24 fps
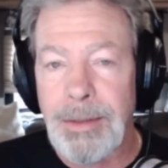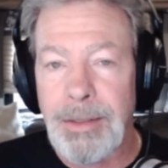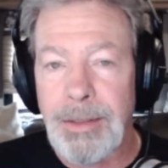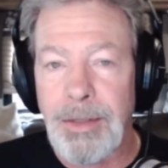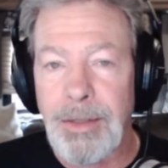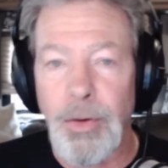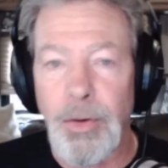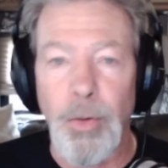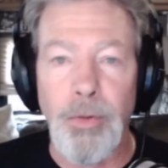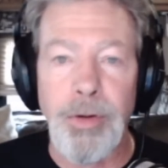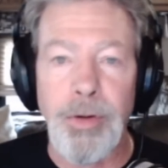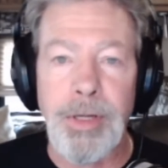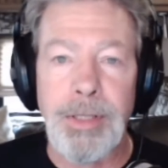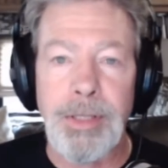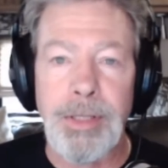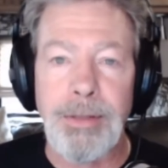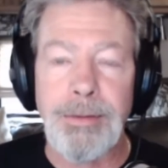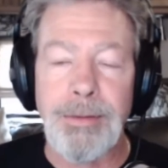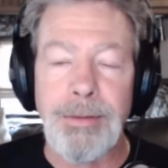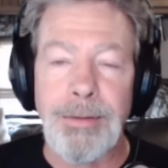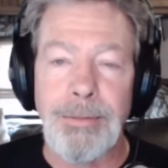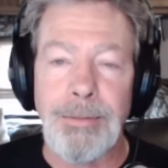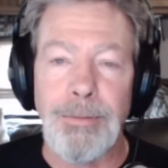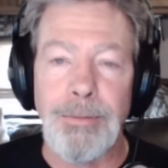Corian
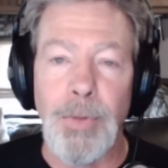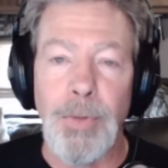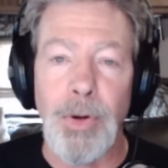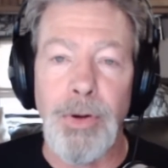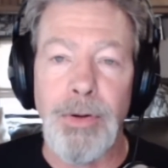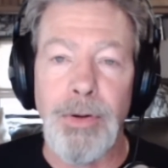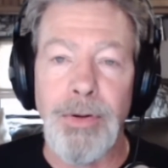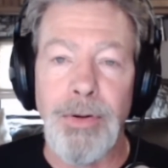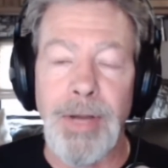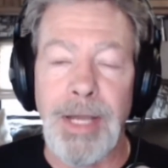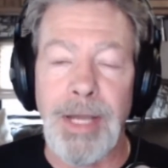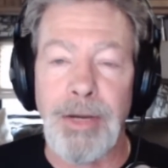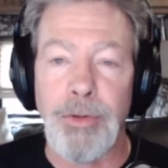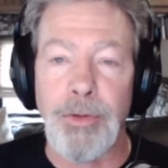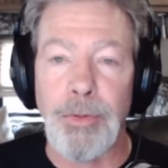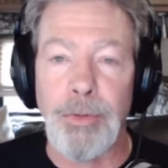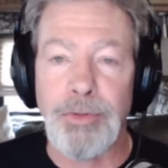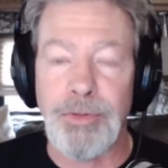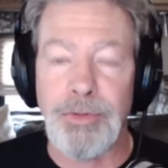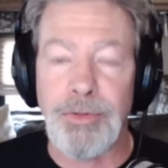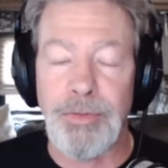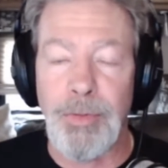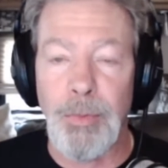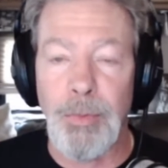Mall and
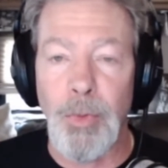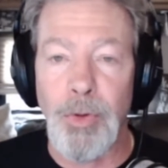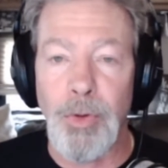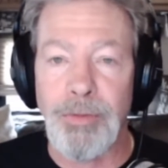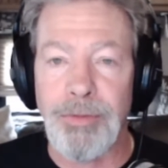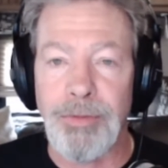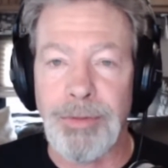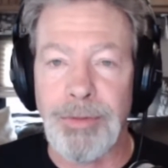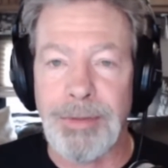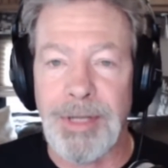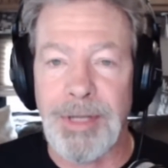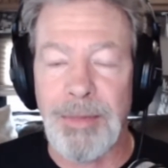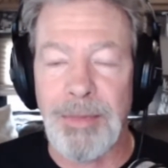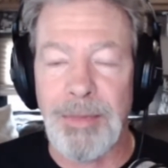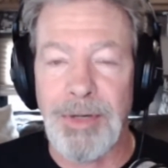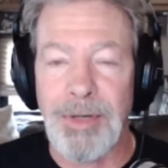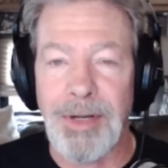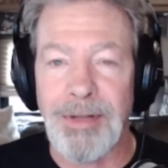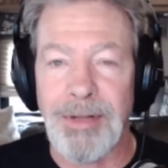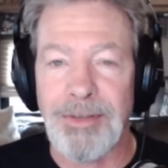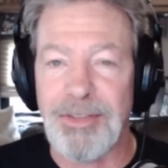Christopher Morford coming on.